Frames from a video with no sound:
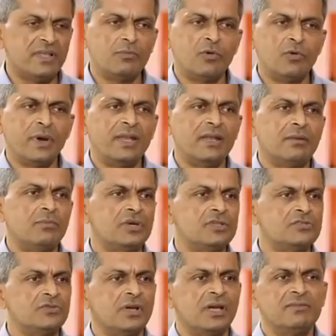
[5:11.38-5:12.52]
their mobile
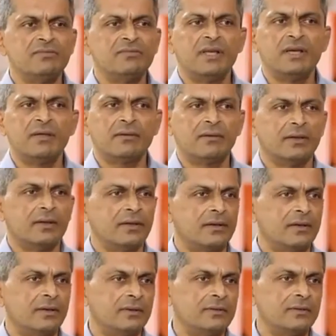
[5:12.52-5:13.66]
numbers, you have their
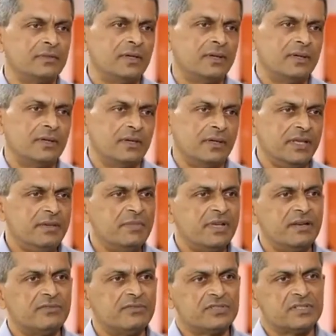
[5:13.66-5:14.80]
uh,
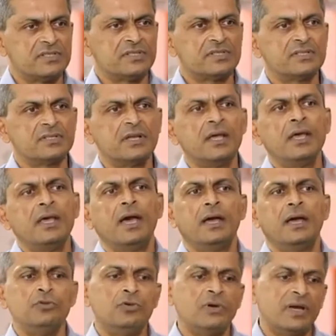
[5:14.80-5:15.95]
email addresses, hmm. uh,
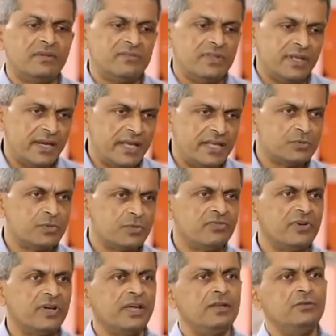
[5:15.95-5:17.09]
you have their age
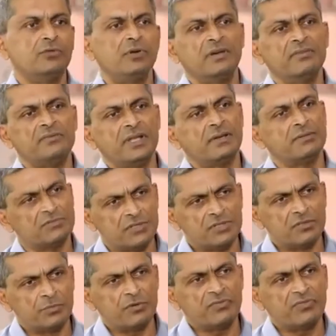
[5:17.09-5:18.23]
profile, you have their
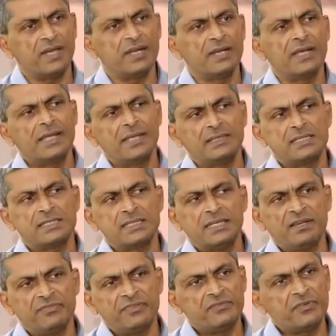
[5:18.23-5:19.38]
general profile. There's
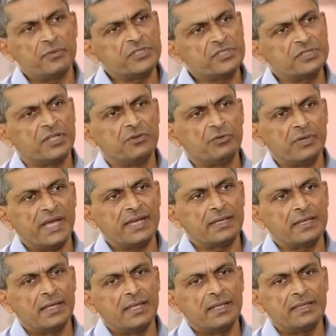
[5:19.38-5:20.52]
enough information that you get.
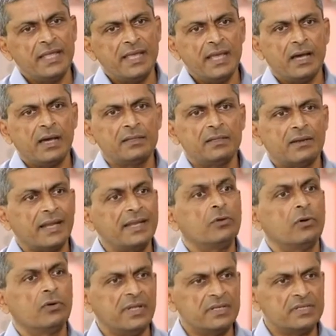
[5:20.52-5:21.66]
They are the right
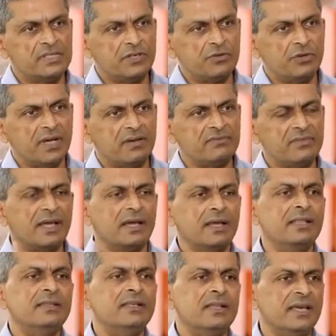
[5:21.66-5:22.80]
audience that you have. They are
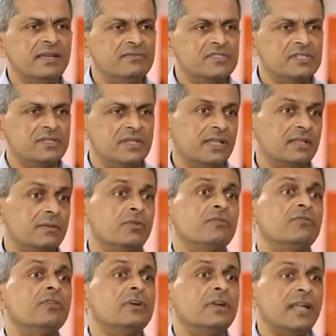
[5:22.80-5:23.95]
healthy lives. They are the
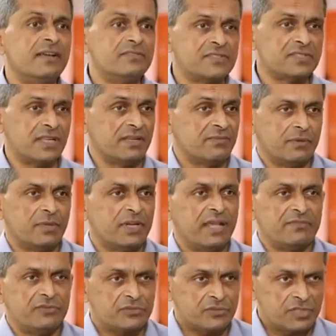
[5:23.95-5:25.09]
preferred lives from a
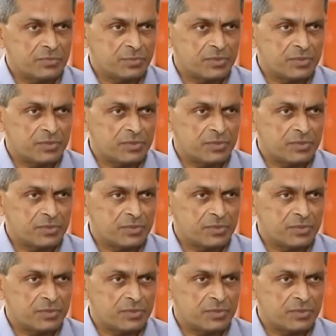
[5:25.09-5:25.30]
life insurance